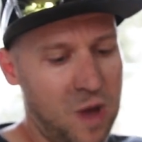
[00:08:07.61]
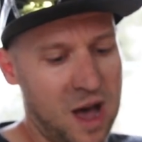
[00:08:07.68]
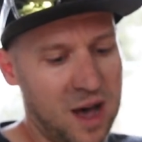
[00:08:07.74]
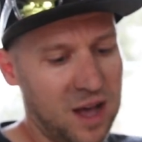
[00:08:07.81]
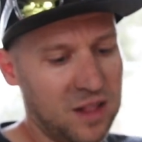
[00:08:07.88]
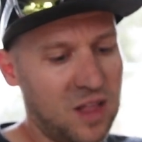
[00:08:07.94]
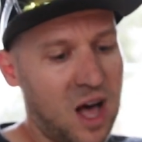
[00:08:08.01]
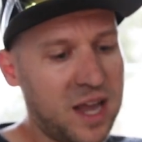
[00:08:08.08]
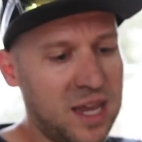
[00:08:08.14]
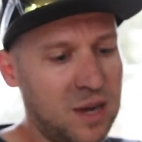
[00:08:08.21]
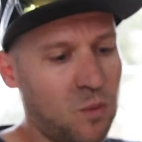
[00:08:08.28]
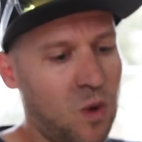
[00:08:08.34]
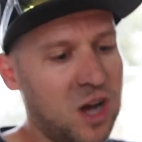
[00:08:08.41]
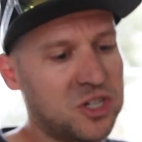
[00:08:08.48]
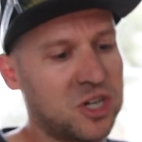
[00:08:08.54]
uh,
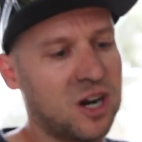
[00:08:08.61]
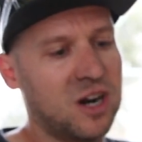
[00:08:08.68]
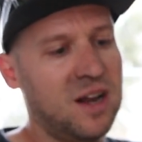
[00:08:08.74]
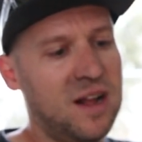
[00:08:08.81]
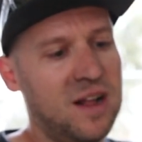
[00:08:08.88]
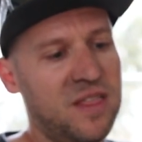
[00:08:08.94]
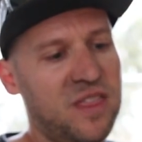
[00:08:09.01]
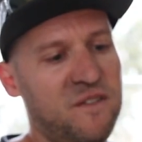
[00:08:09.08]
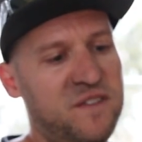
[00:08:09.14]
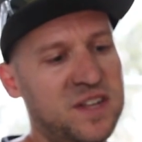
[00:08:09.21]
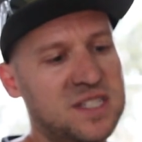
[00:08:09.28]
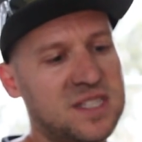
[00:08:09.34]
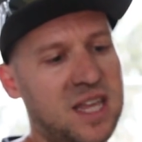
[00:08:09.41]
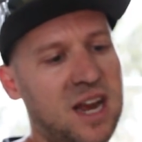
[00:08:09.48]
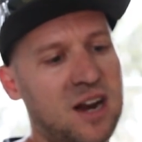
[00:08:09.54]
locking washer that
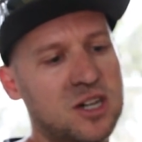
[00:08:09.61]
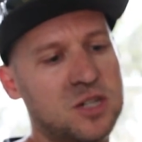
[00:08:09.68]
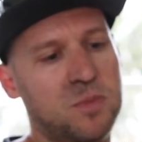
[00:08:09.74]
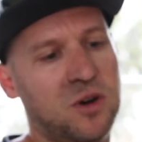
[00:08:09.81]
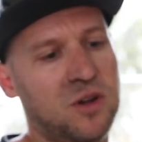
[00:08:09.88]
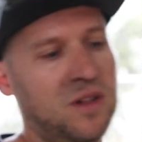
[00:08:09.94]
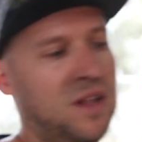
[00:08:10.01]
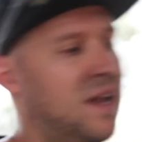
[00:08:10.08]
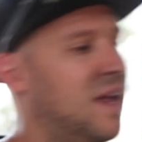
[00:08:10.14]
fits the carriage bolt